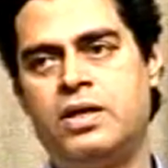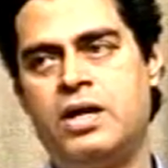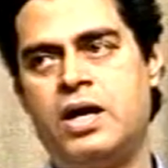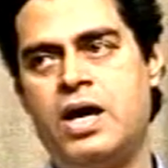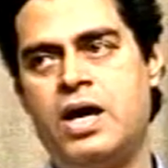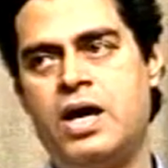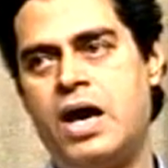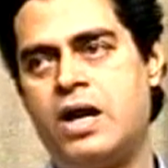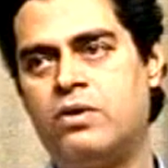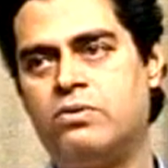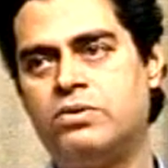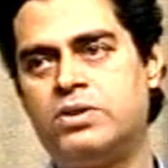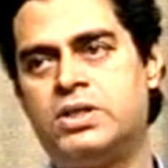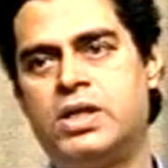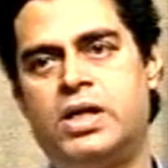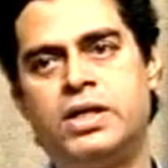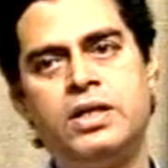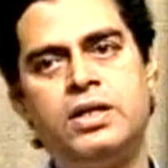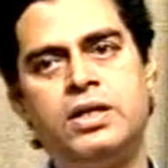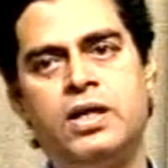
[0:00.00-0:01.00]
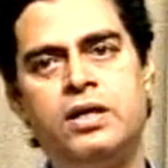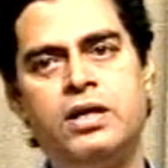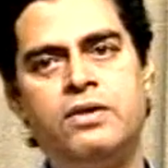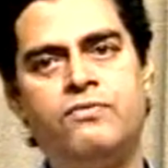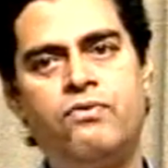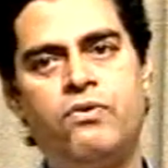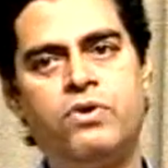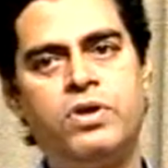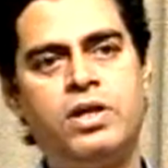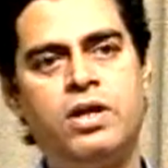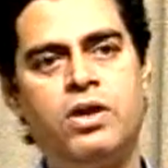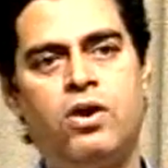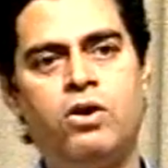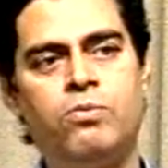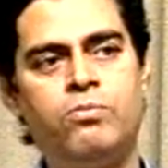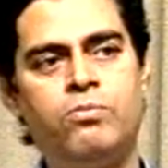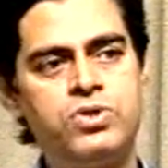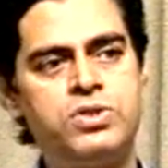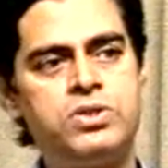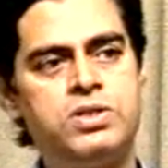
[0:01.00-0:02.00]
around 1300, 1400,
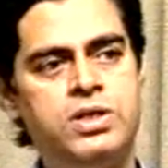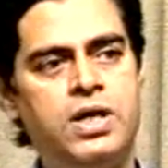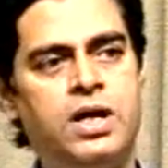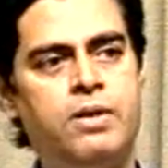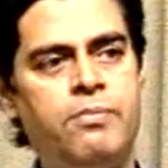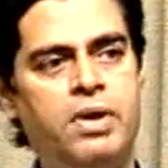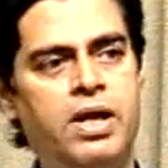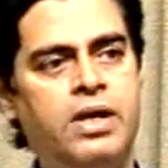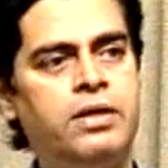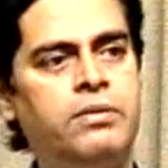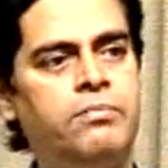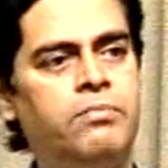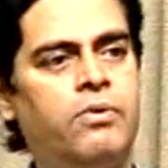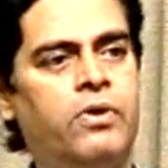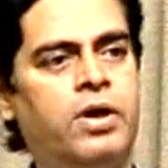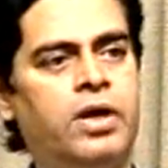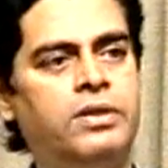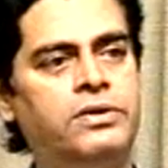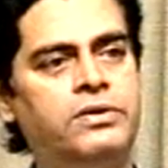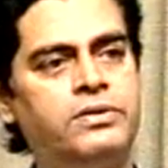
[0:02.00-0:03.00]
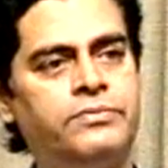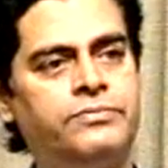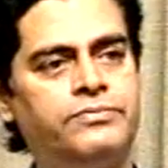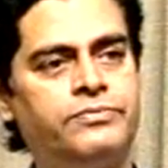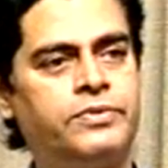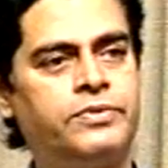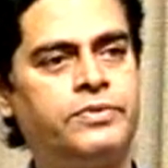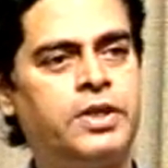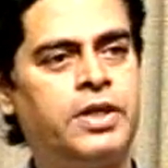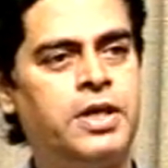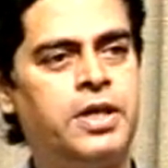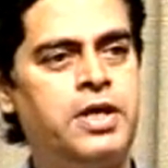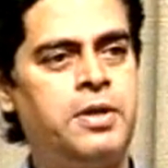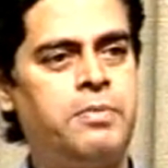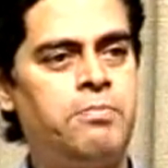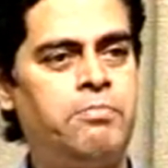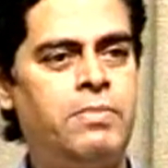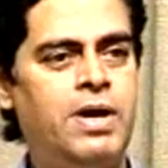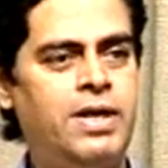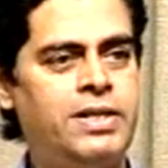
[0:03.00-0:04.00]
almost near melting point,
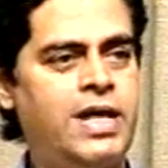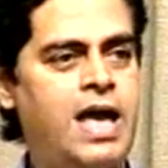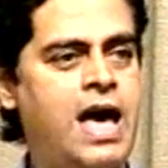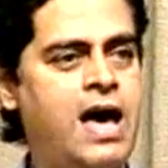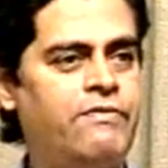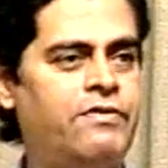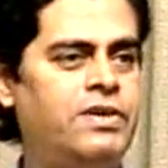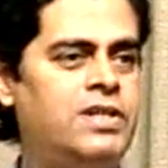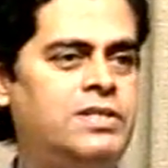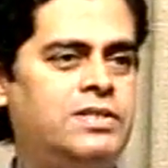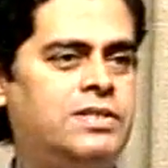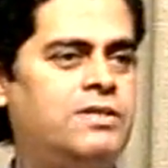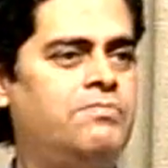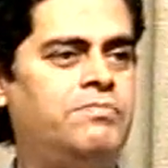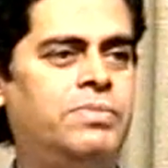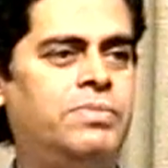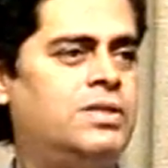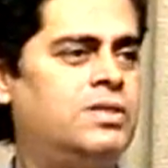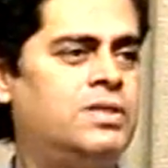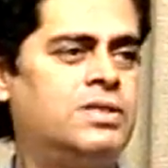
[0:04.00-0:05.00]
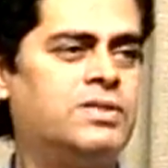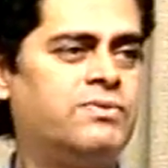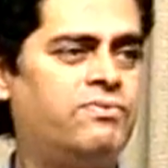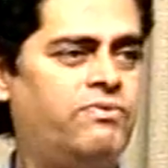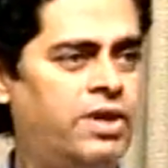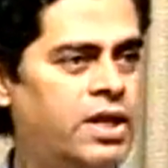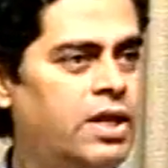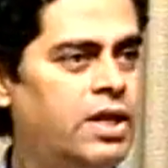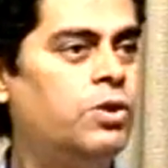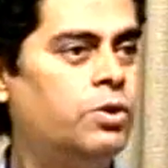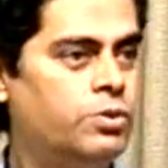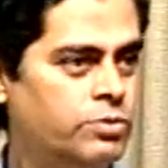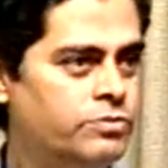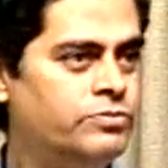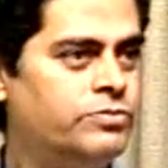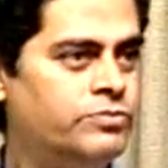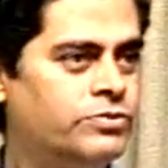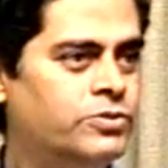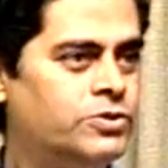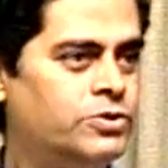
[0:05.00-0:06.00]
but the average temperature is very low,
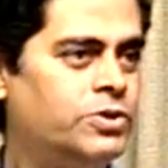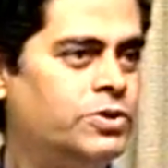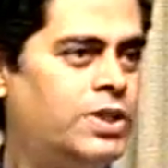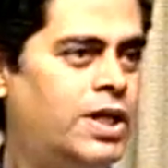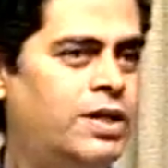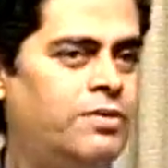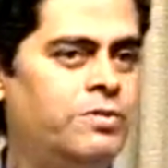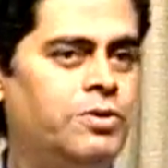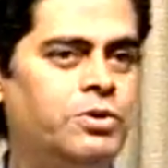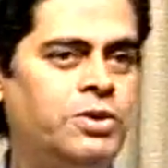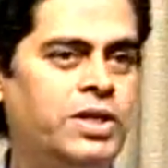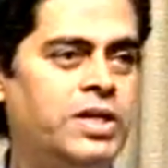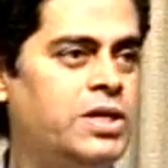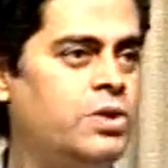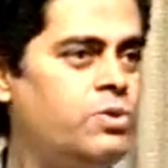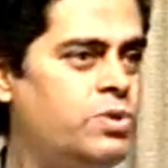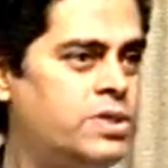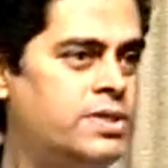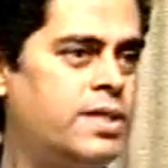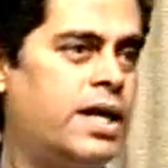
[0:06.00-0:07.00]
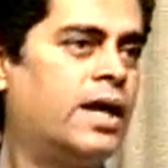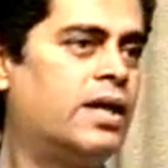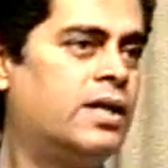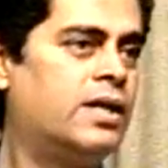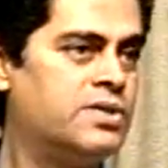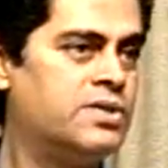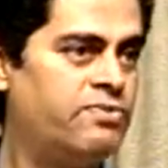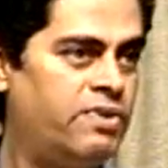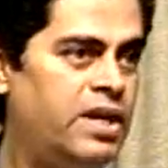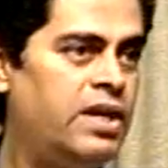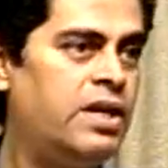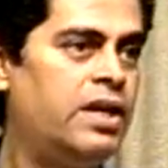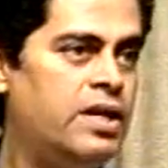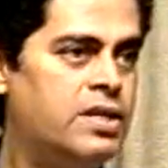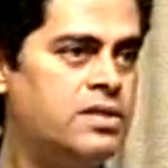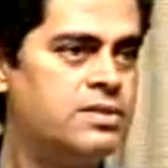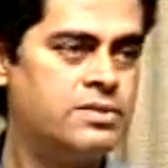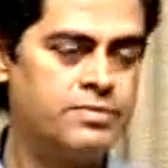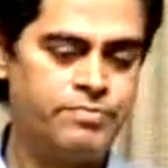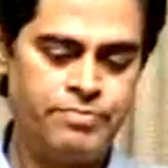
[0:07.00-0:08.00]
so that the duty cycle is very
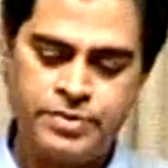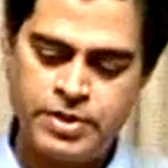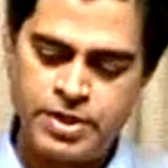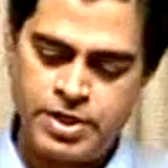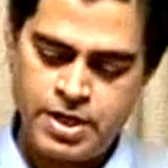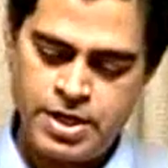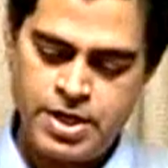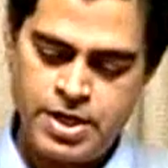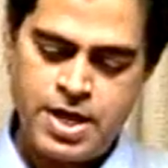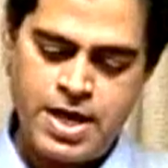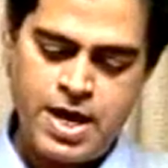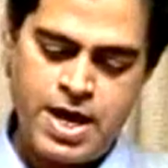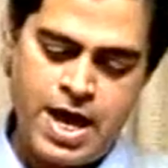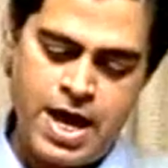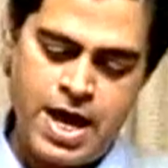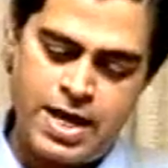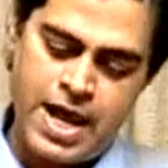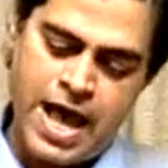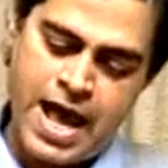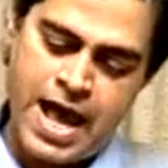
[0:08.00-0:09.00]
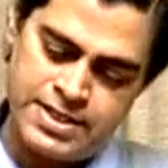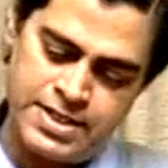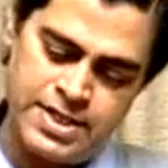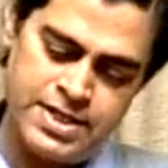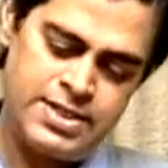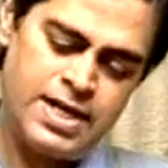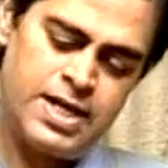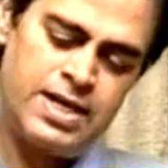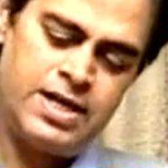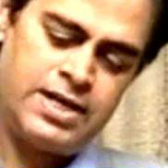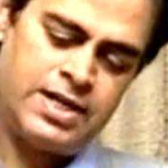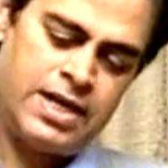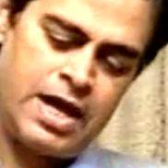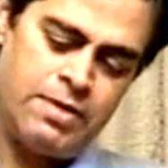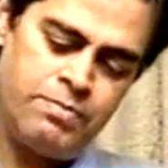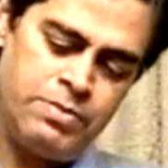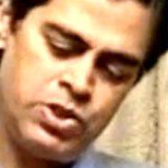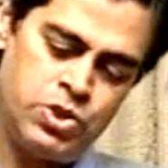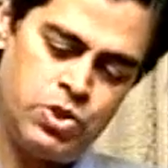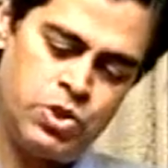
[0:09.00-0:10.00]
less. And as a result, it can be
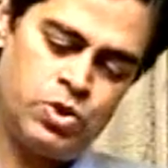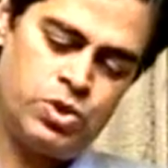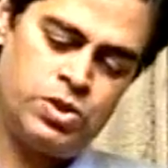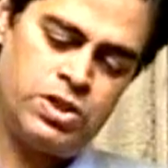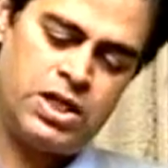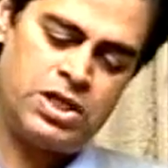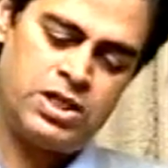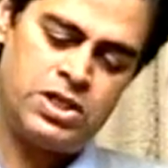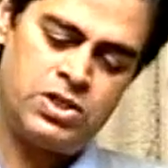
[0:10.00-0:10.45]
shown that these